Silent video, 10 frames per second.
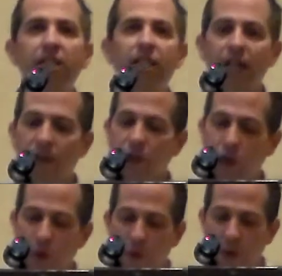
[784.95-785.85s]
he was given
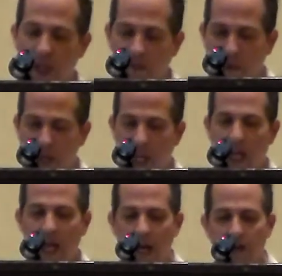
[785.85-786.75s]
two different
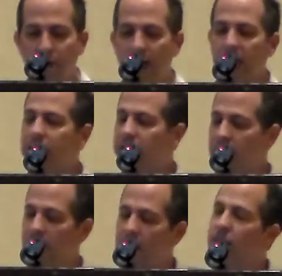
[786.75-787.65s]
events,
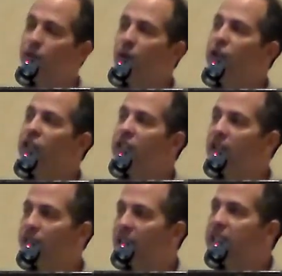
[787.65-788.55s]
versions of
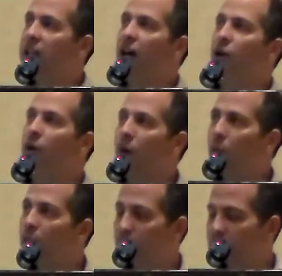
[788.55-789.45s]
the events under
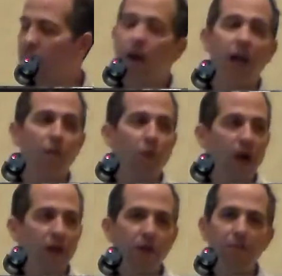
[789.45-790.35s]
oath, and
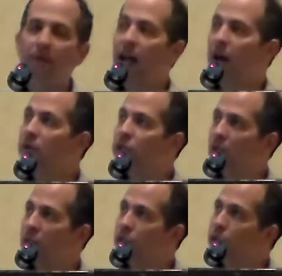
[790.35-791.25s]
one of them now is
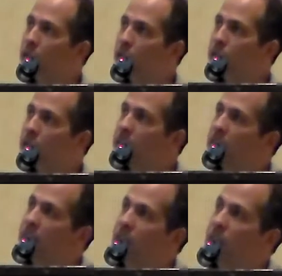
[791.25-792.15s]
not true.
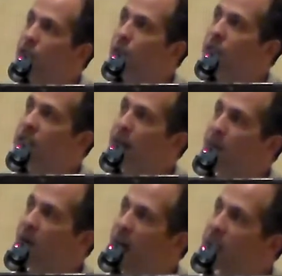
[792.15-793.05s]
So to
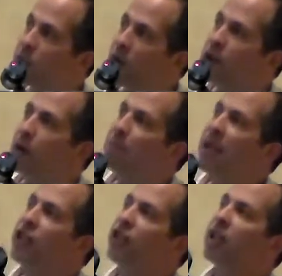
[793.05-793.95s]
summarize, when you're
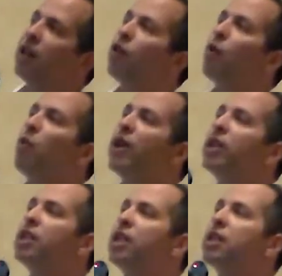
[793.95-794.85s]
impeaching the
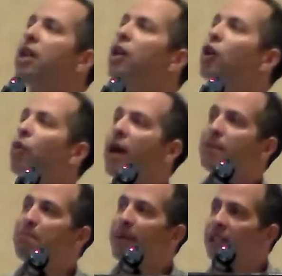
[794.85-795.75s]
witness's
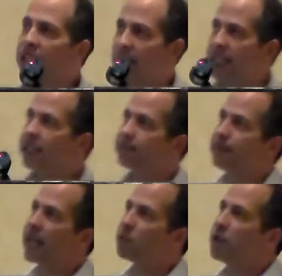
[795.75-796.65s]
credibility,
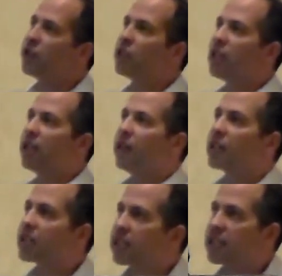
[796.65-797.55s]
as we just did in
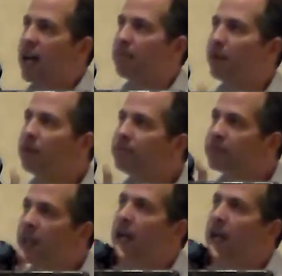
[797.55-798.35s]
this example,